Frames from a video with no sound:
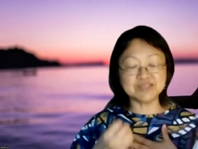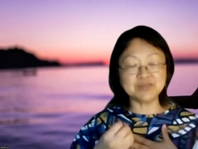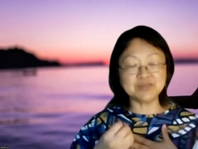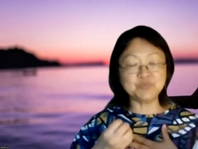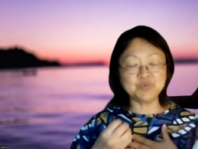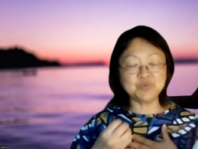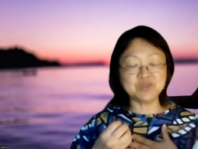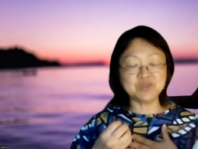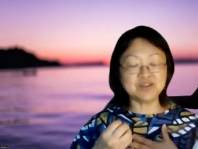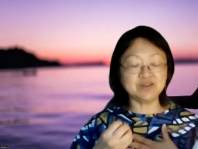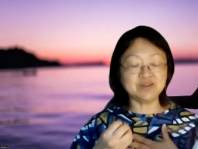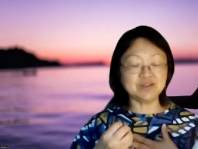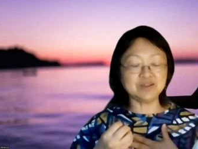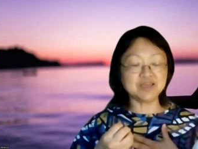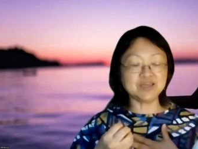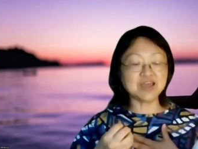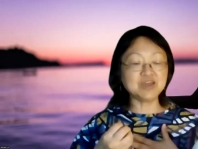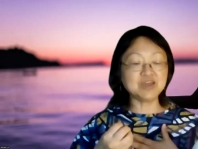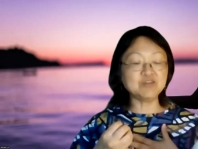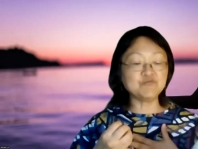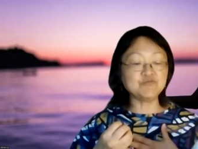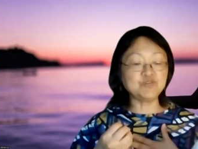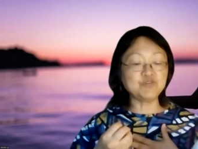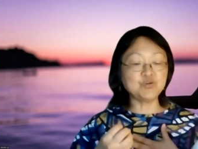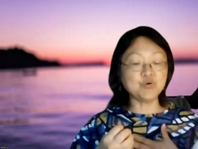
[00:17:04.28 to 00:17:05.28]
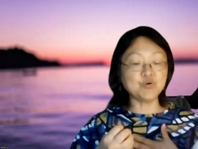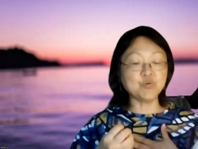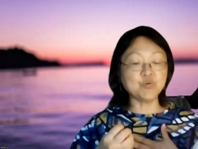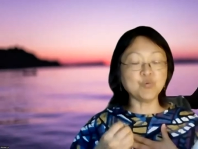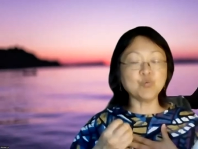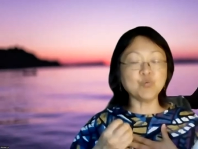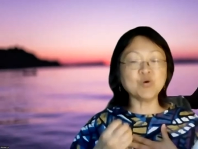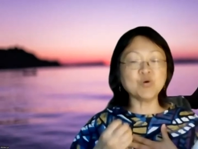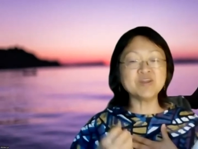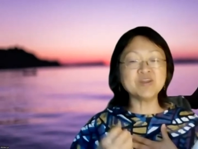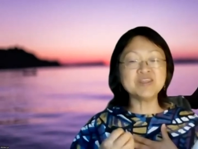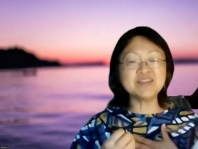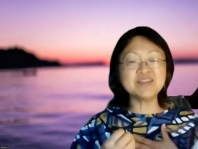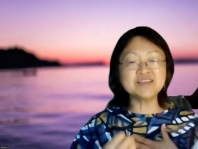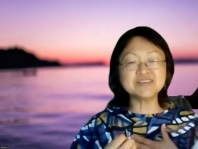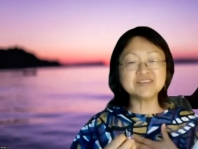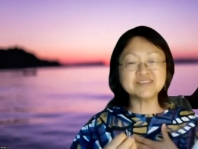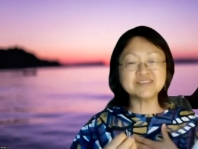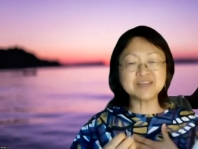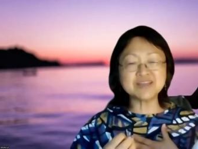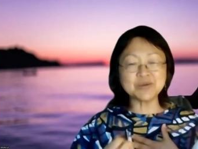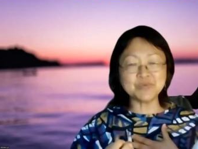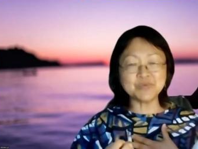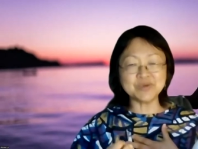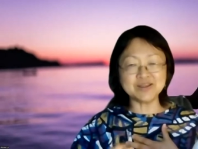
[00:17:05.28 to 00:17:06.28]
then we kind of know what it
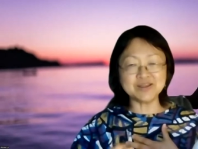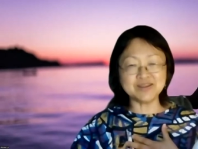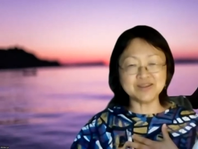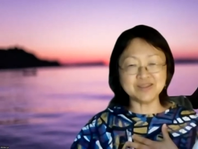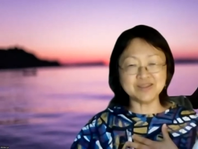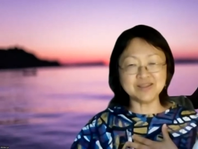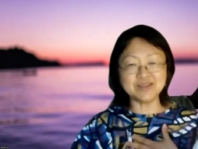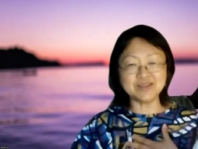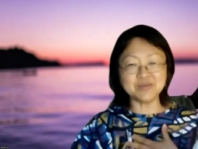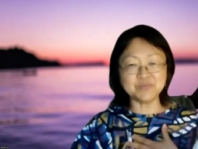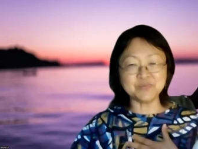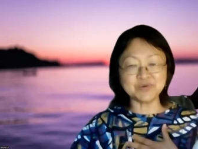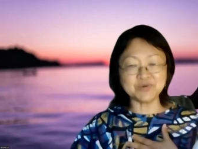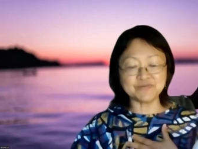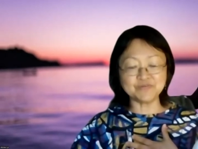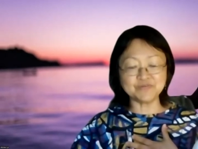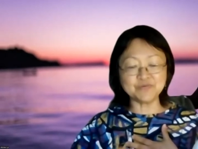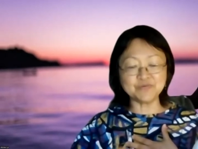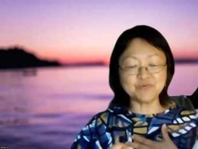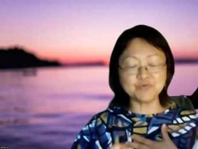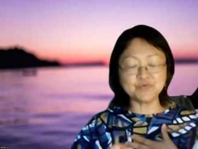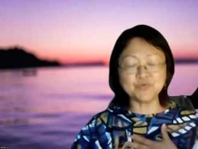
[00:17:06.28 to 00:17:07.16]
is that we're dealing with,